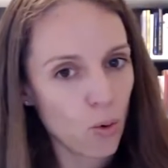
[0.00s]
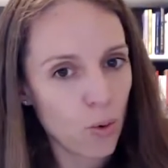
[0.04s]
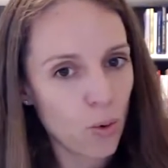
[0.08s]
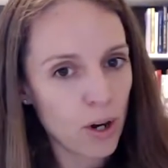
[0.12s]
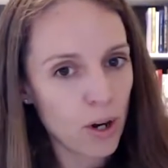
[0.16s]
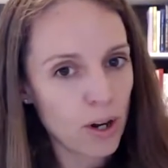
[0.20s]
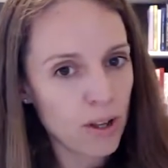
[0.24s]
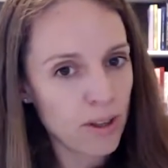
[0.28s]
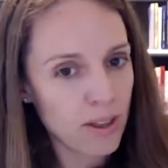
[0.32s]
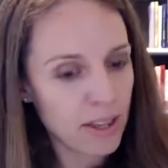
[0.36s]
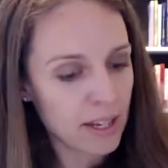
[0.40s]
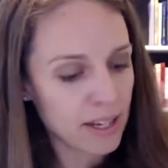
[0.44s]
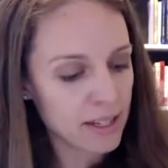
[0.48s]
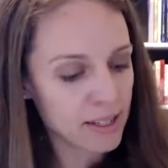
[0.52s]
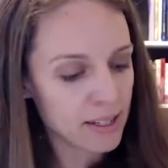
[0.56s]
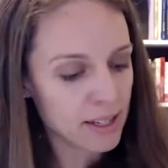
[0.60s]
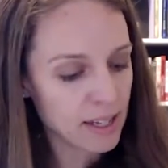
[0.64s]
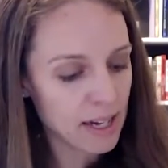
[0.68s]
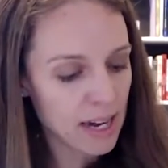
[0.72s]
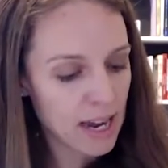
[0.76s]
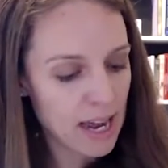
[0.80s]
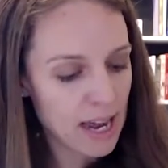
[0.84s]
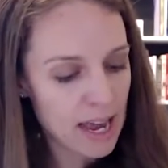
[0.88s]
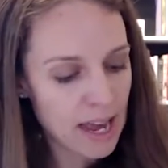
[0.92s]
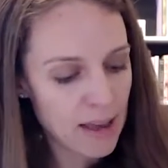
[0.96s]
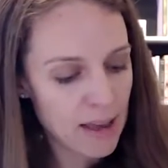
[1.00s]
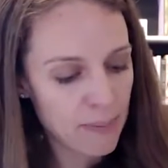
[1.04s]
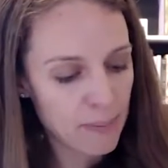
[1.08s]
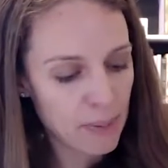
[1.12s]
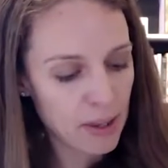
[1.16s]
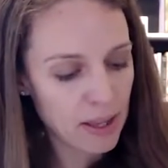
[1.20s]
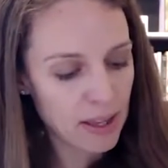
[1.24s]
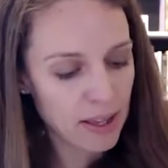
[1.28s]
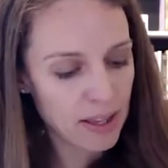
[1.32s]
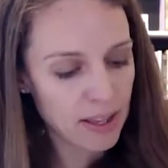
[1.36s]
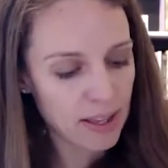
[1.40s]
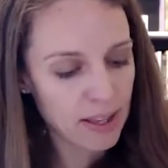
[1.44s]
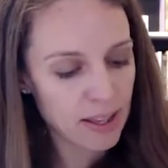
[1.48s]
I think it's gonna
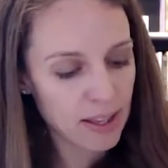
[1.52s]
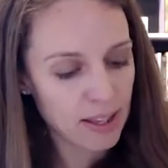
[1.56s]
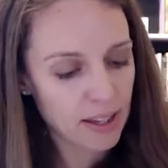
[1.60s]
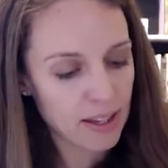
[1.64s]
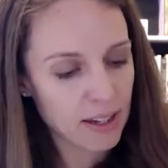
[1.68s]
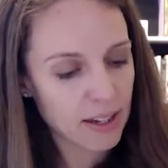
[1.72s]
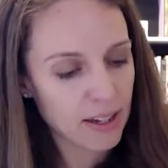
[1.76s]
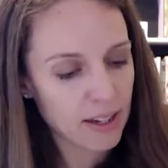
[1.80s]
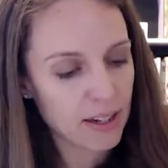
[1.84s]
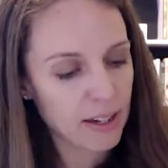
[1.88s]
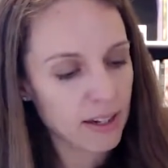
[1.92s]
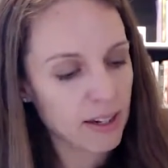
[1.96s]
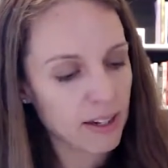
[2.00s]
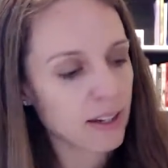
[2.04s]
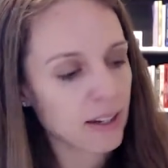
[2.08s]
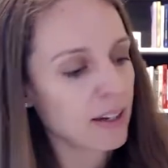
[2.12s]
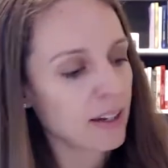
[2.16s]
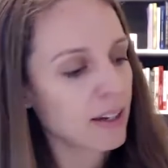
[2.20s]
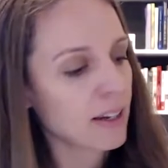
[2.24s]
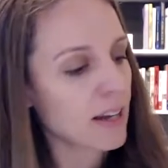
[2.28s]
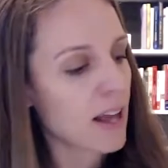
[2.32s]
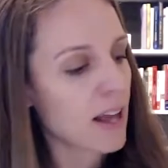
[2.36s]
happen.